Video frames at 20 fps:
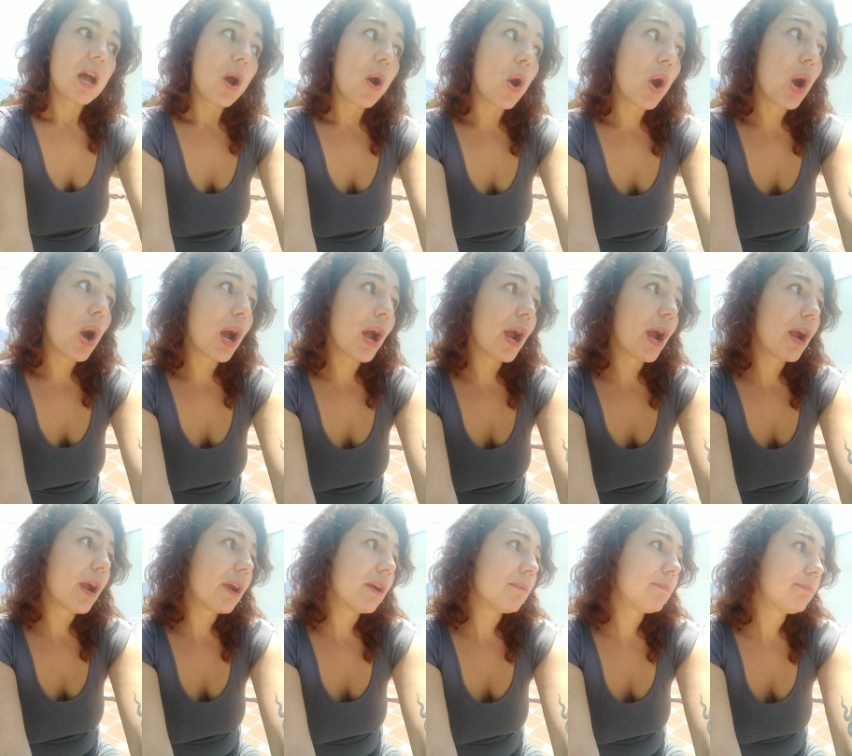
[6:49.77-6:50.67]

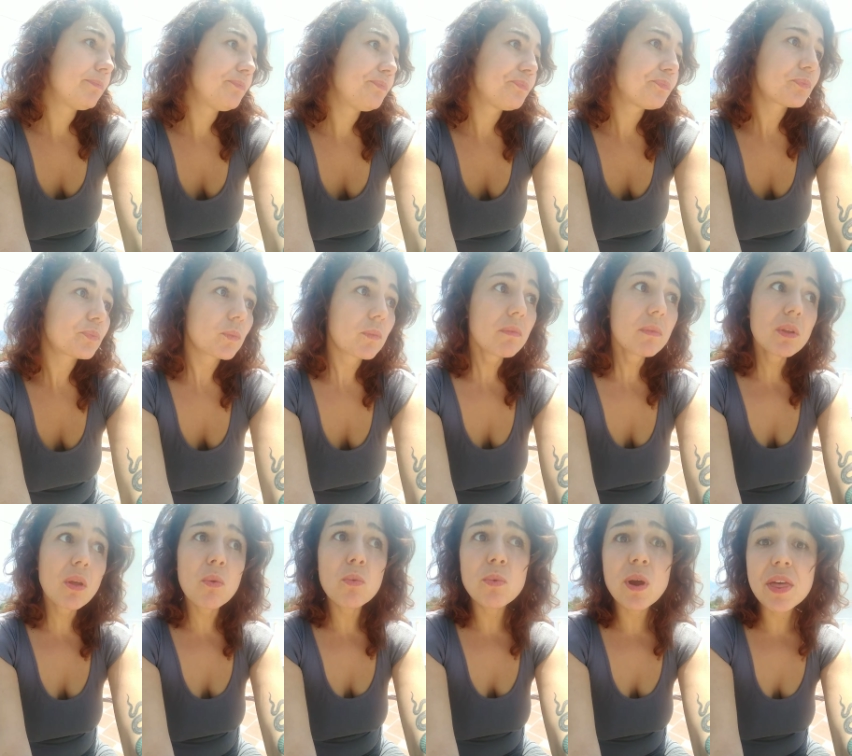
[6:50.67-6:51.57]
Or
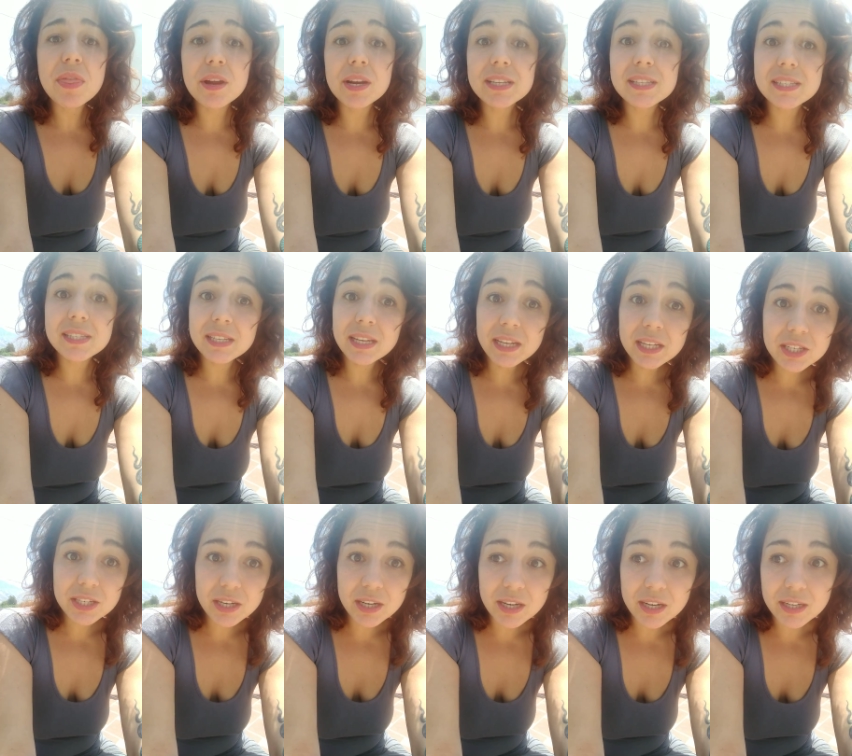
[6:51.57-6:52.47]
whether it's
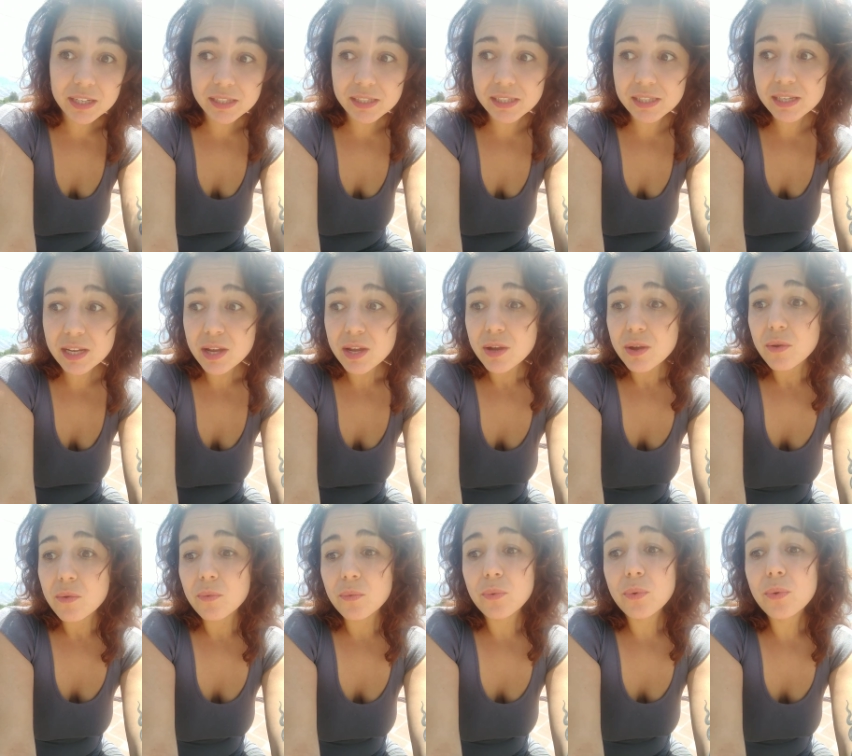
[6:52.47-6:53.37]
teachers,
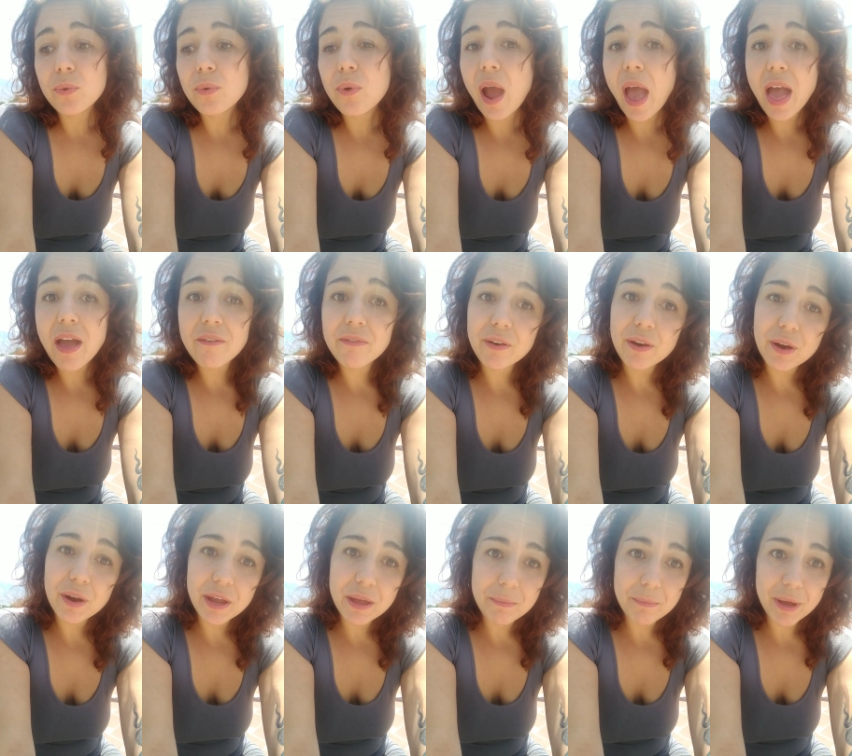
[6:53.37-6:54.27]
whoever
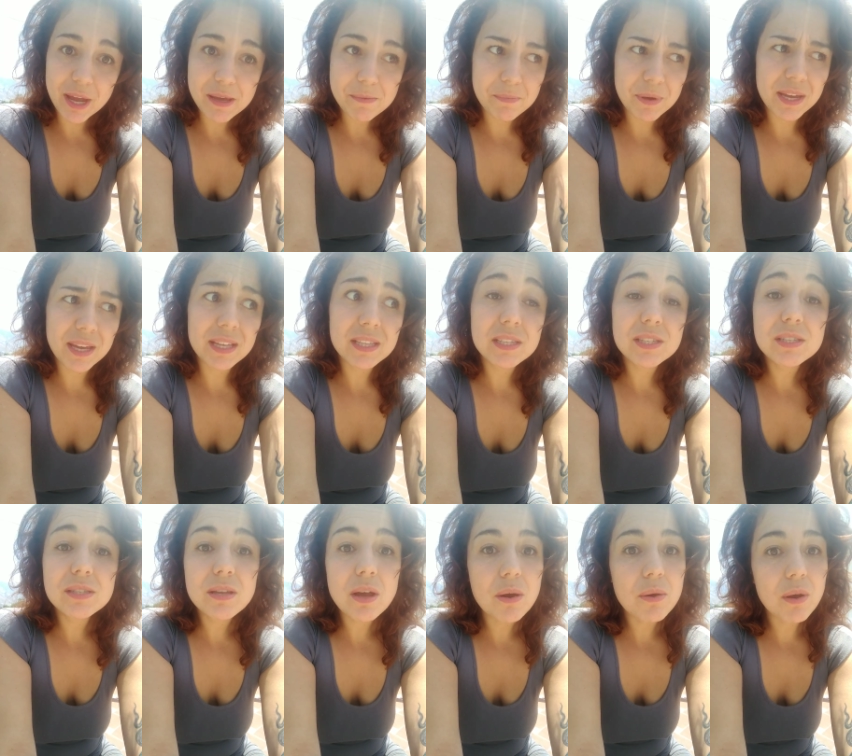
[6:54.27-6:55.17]
it might be, it's
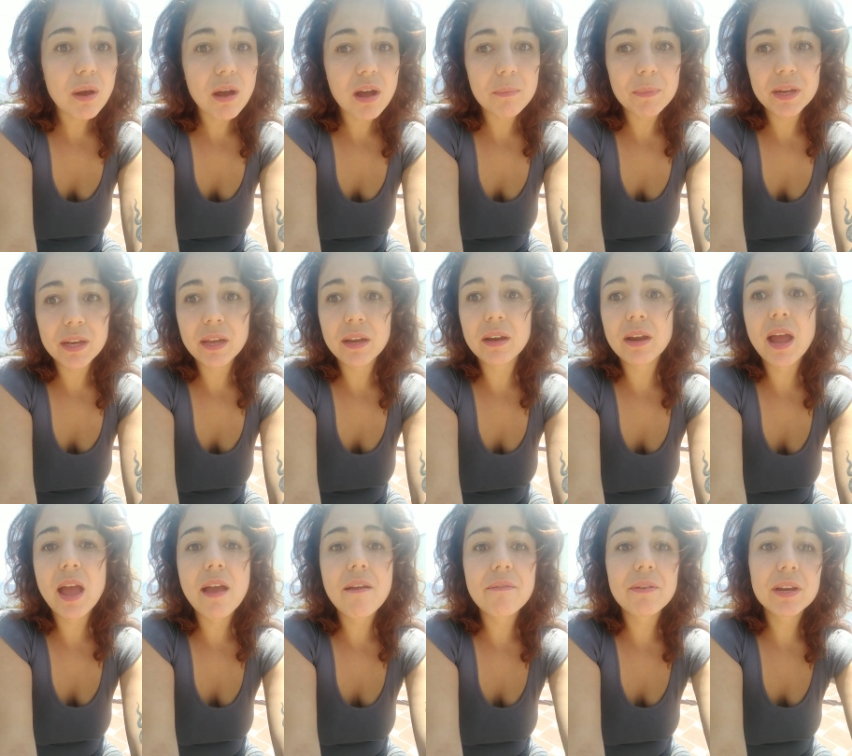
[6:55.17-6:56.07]
so common here.
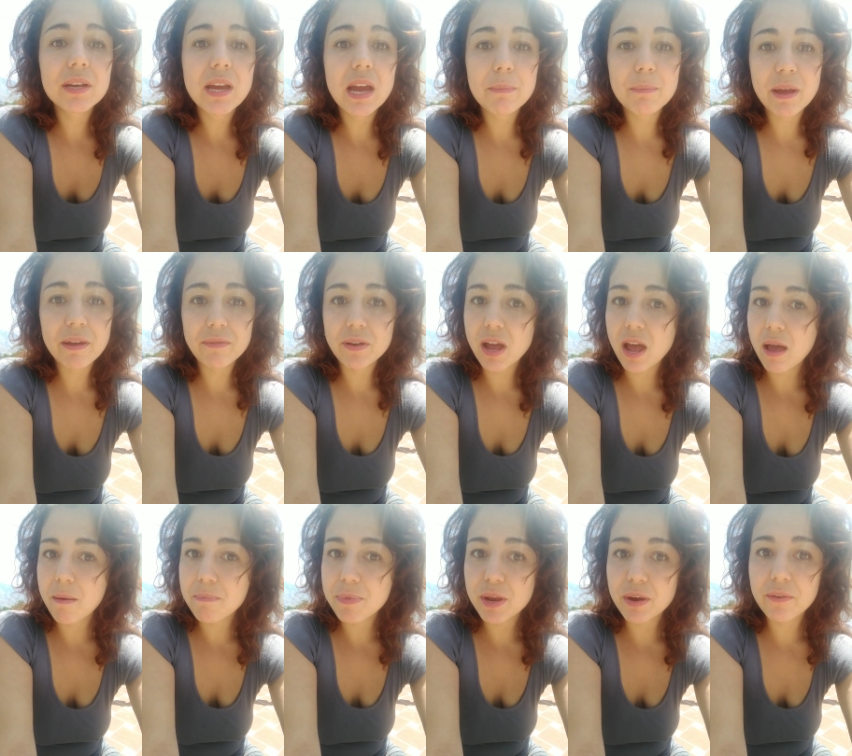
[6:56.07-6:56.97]
Every time I've
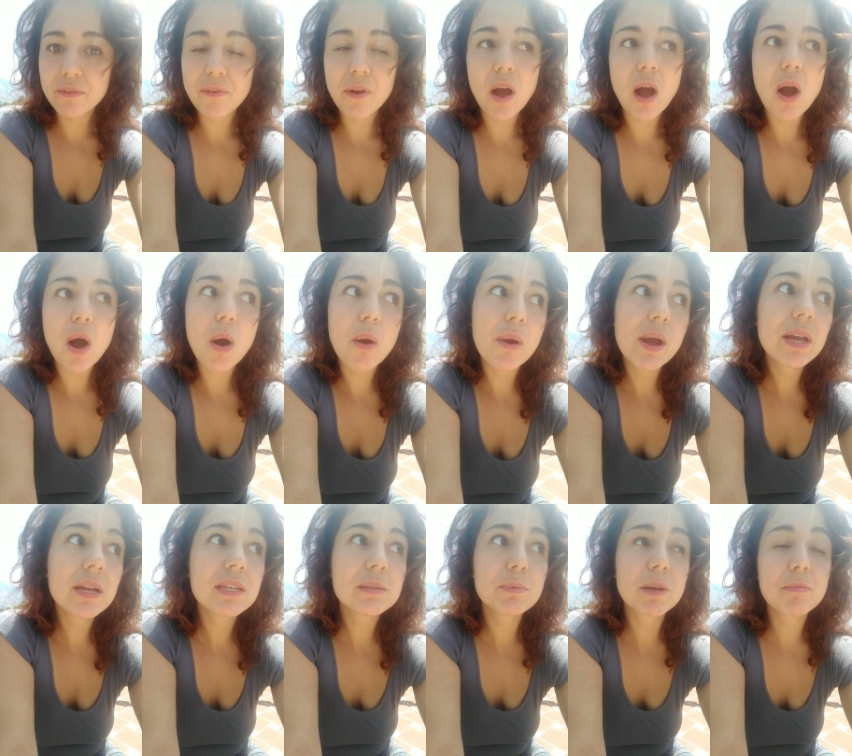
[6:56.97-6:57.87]
come, there have
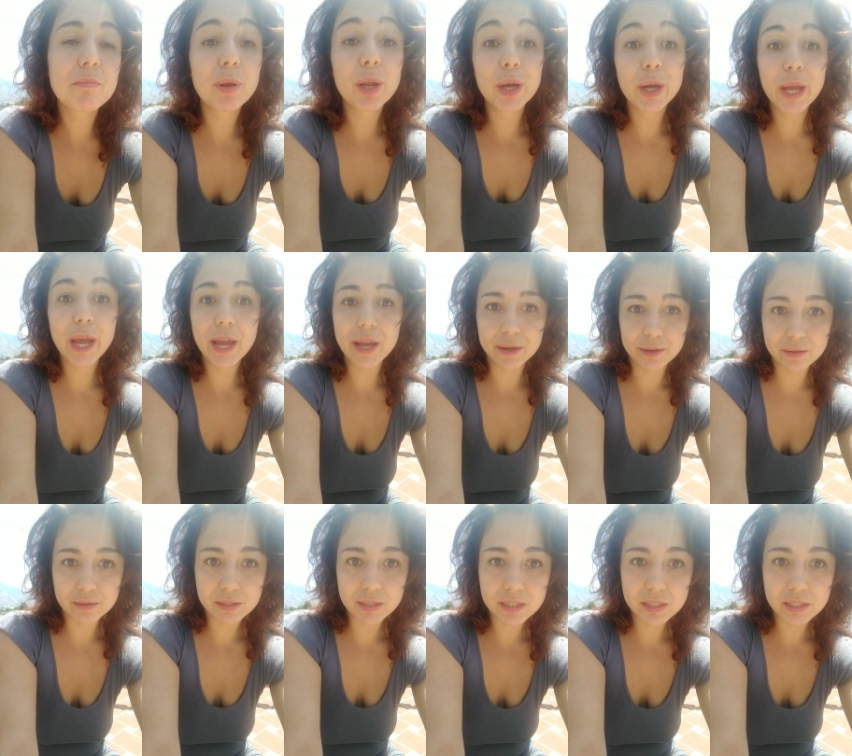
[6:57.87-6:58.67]
always been bloqueos.